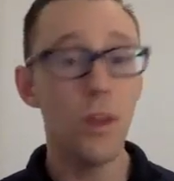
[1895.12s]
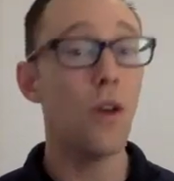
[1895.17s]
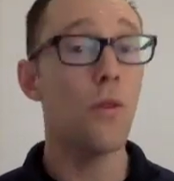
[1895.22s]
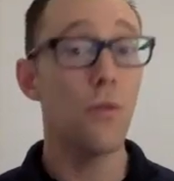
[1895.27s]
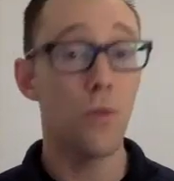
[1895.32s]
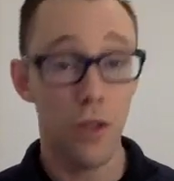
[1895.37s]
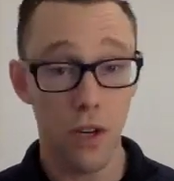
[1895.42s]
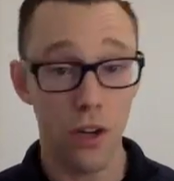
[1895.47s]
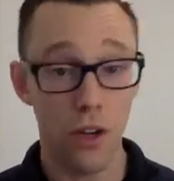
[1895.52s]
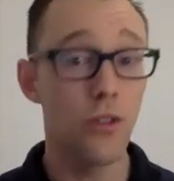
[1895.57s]

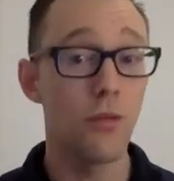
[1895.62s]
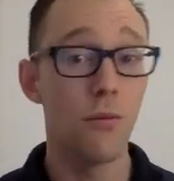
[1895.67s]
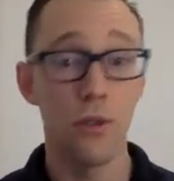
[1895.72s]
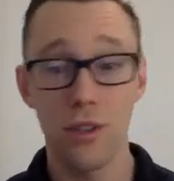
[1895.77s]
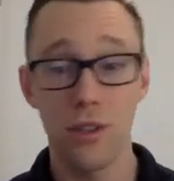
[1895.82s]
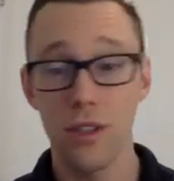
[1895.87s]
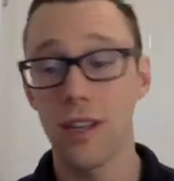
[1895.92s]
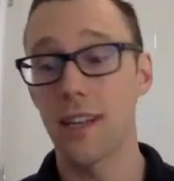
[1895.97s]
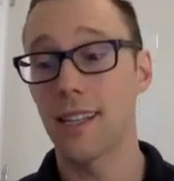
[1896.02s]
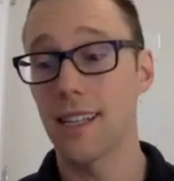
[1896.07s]
which also
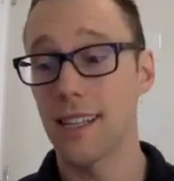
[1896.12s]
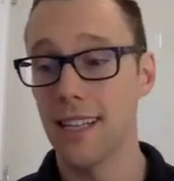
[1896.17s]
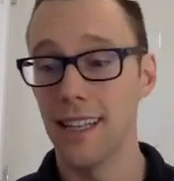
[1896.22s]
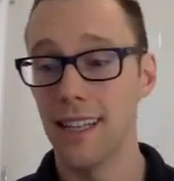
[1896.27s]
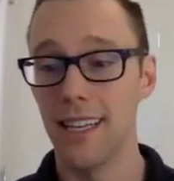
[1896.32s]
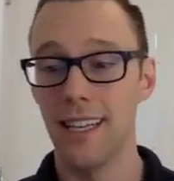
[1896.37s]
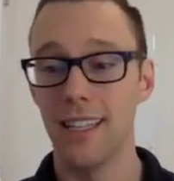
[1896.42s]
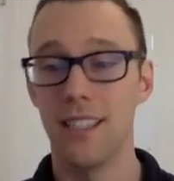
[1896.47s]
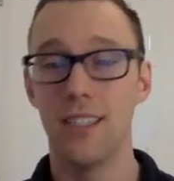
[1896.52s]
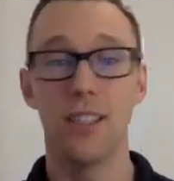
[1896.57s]
most likely
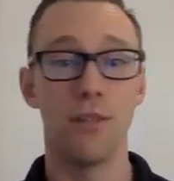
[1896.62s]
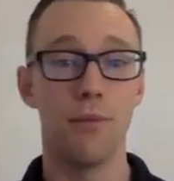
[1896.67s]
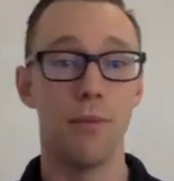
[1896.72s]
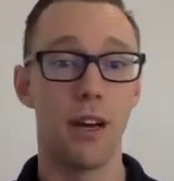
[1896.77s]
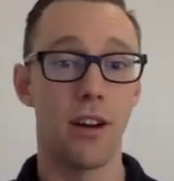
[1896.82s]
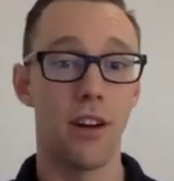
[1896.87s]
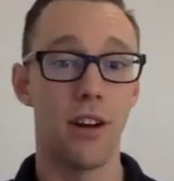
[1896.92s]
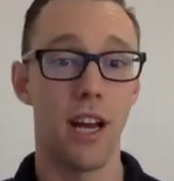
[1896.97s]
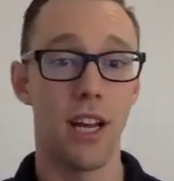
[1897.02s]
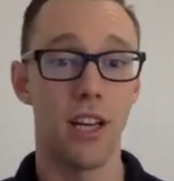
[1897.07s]
leads to
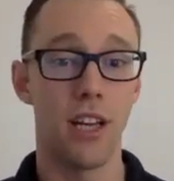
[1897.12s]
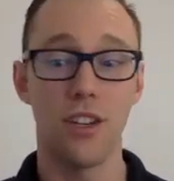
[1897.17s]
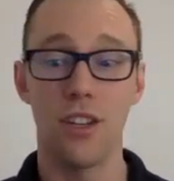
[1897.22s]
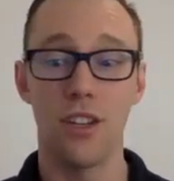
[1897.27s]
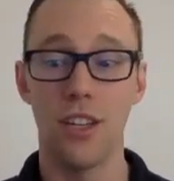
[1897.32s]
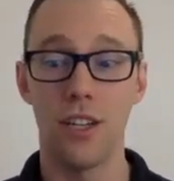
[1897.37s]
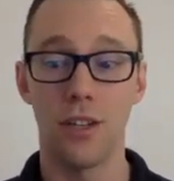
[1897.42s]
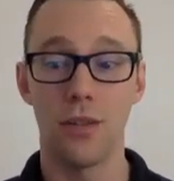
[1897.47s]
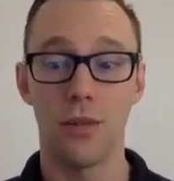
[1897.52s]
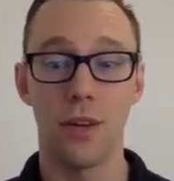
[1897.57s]
better
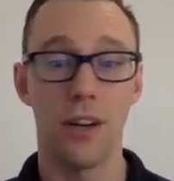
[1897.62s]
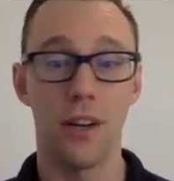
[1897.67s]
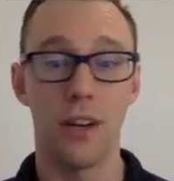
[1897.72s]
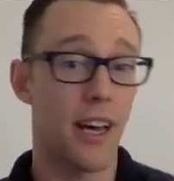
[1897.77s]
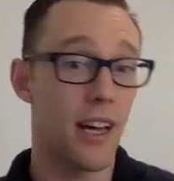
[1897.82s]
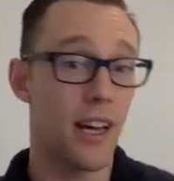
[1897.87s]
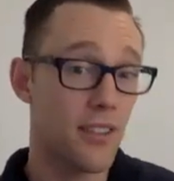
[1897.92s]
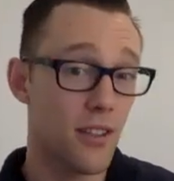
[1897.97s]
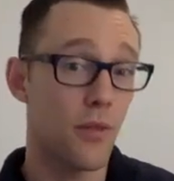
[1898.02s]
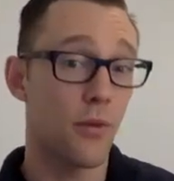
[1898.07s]
HD as well.
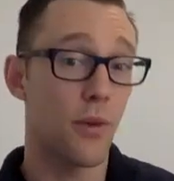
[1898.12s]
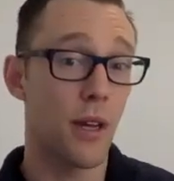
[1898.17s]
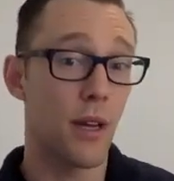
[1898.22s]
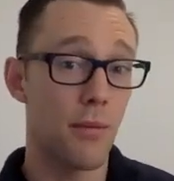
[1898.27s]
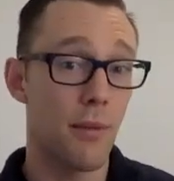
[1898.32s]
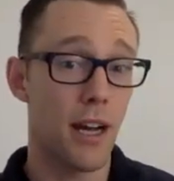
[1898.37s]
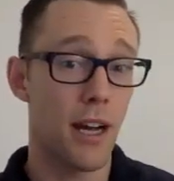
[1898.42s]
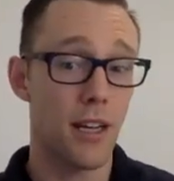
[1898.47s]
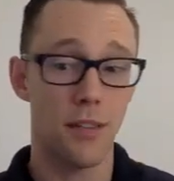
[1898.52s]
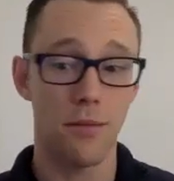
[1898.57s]
That's the way to
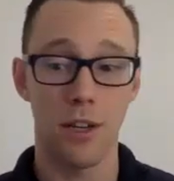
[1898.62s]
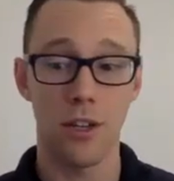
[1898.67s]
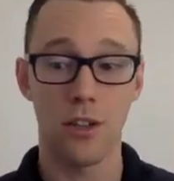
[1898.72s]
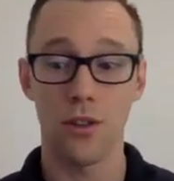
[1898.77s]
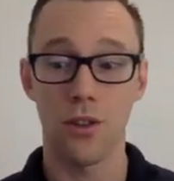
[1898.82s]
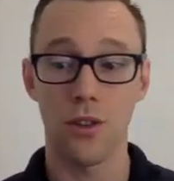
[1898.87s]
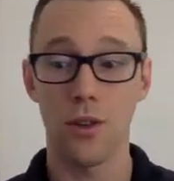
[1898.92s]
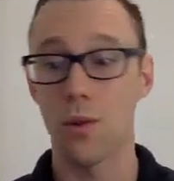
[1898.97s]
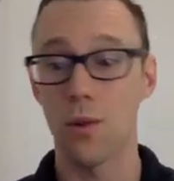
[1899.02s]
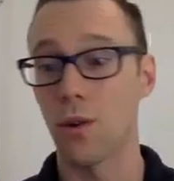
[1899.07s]
maximize
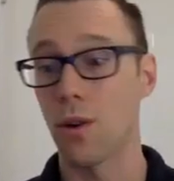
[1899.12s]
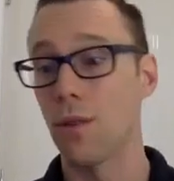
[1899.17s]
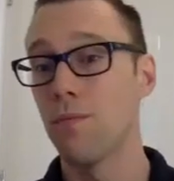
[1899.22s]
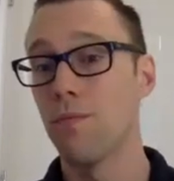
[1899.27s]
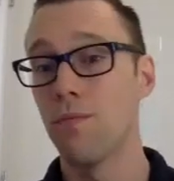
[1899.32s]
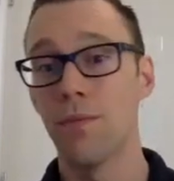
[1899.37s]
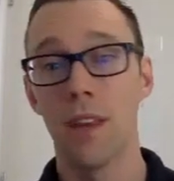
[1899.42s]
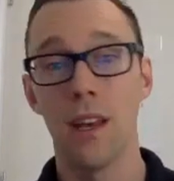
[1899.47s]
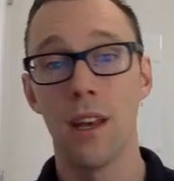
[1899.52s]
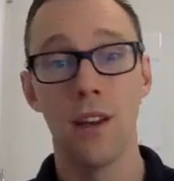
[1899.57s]
your score.
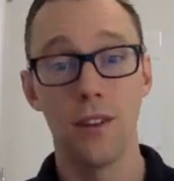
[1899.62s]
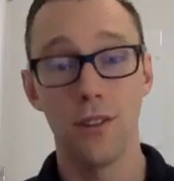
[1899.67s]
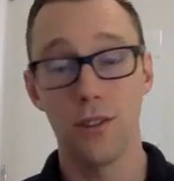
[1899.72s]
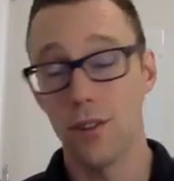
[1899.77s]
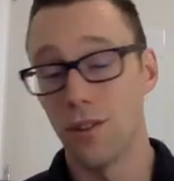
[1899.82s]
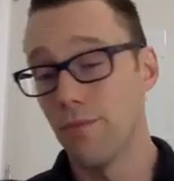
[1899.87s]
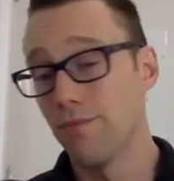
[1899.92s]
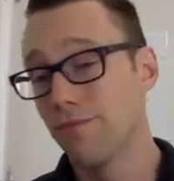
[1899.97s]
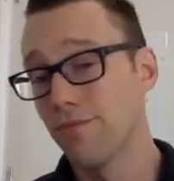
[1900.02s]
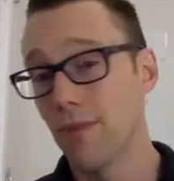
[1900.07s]

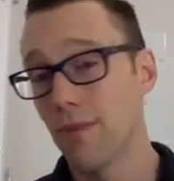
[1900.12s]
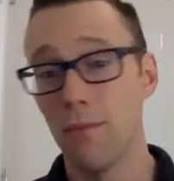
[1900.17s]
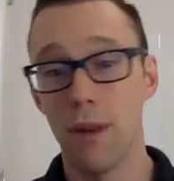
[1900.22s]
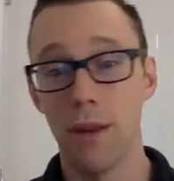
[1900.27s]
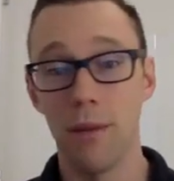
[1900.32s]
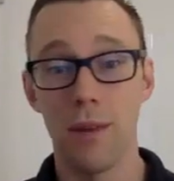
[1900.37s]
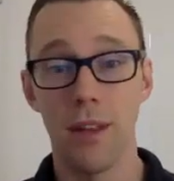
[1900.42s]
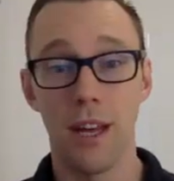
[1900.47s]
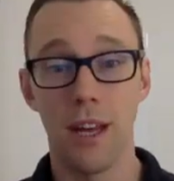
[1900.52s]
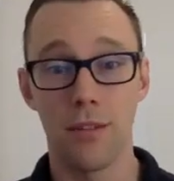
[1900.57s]
So
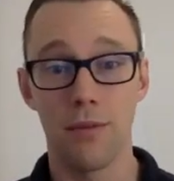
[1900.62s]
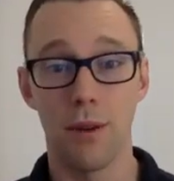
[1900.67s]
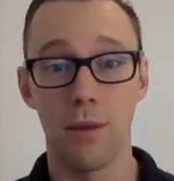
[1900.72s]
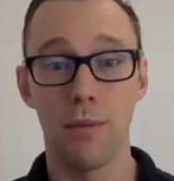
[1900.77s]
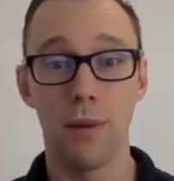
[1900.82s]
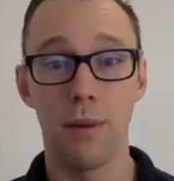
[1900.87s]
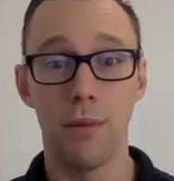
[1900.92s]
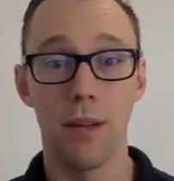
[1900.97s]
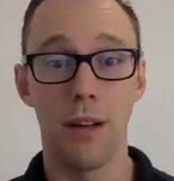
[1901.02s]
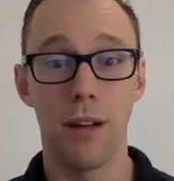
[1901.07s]
maybe that's why
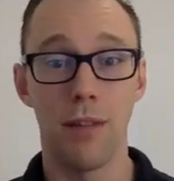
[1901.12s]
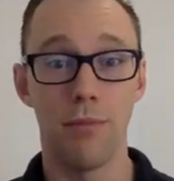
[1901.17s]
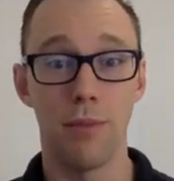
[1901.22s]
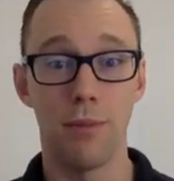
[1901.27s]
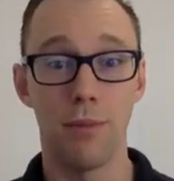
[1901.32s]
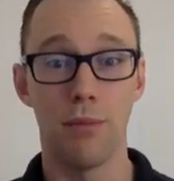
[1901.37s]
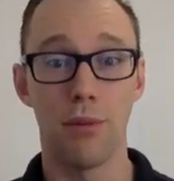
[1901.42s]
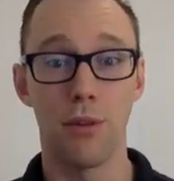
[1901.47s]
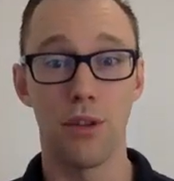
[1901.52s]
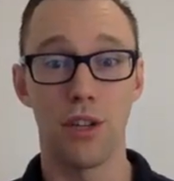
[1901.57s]
people haven't
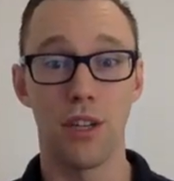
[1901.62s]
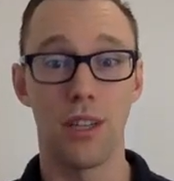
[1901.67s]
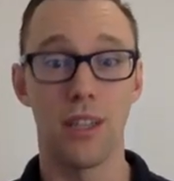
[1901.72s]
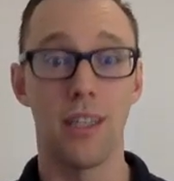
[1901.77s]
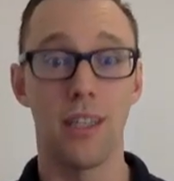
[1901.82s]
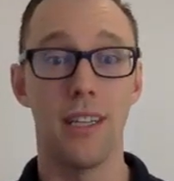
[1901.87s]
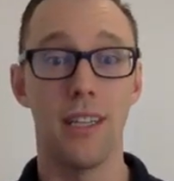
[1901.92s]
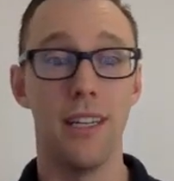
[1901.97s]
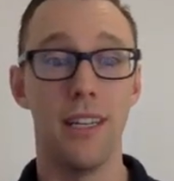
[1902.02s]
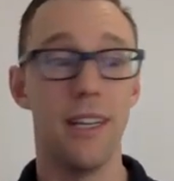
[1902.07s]
been pushing the
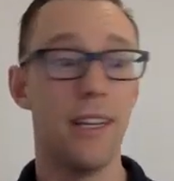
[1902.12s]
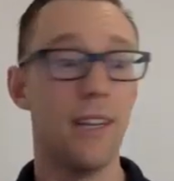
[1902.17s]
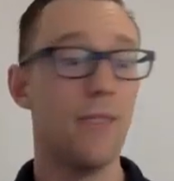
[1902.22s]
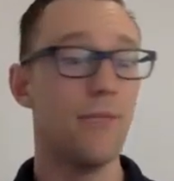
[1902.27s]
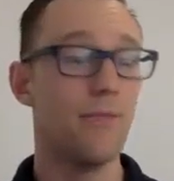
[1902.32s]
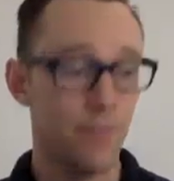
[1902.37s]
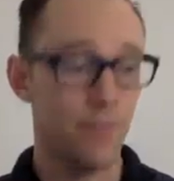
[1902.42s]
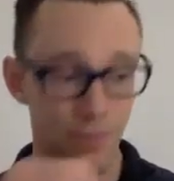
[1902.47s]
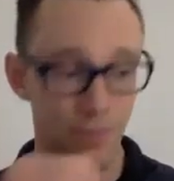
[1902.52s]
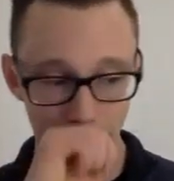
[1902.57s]
DD
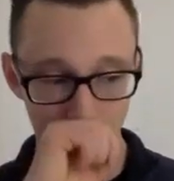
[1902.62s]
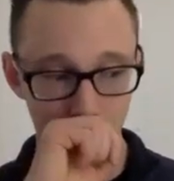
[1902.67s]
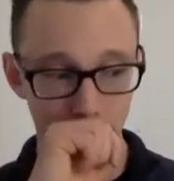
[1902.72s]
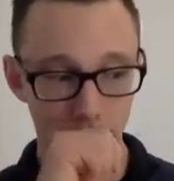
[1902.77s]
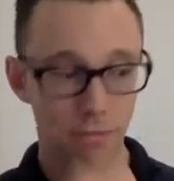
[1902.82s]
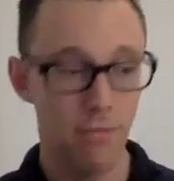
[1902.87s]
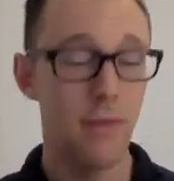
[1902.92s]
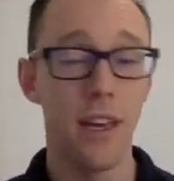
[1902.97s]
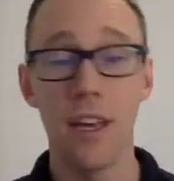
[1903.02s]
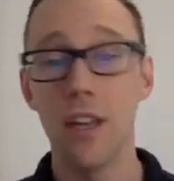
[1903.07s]

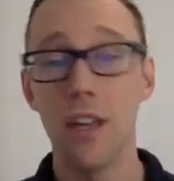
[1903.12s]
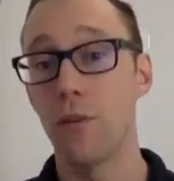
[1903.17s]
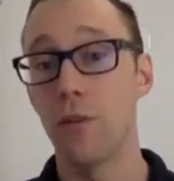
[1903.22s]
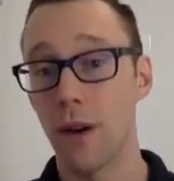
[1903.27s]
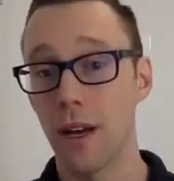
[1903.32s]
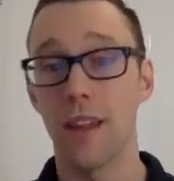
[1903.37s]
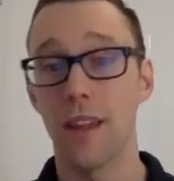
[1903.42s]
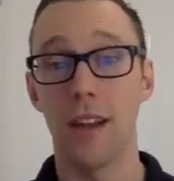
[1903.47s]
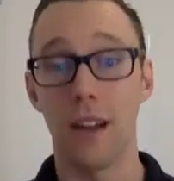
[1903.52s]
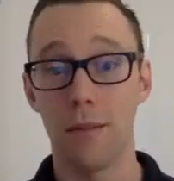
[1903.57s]
in a
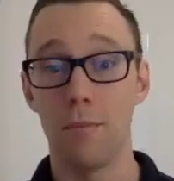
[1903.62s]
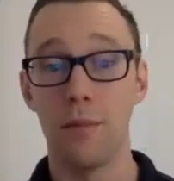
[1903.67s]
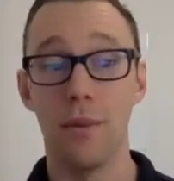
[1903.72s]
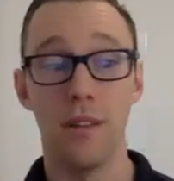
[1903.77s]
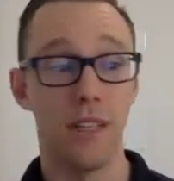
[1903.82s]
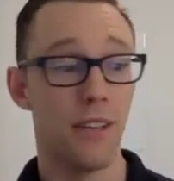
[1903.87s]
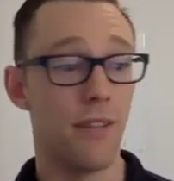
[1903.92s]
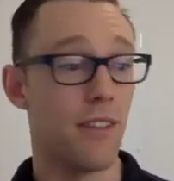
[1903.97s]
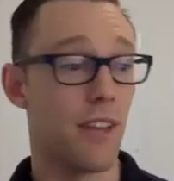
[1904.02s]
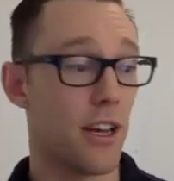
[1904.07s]
way that I
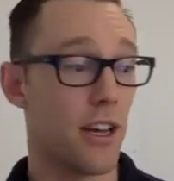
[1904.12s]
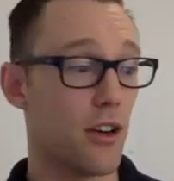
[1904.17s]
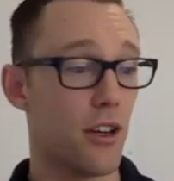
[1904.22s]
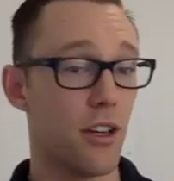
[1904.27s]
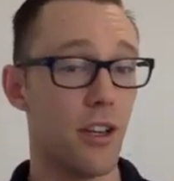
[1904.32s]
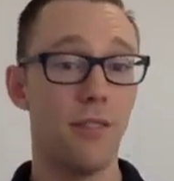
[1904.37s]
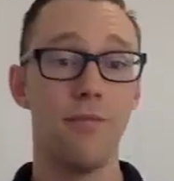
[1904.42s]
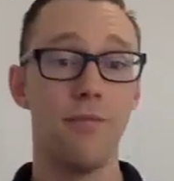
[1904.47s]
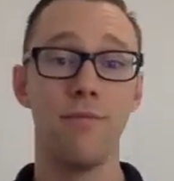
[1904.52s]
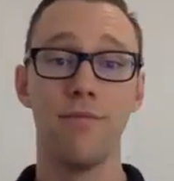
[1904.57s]
believe they could.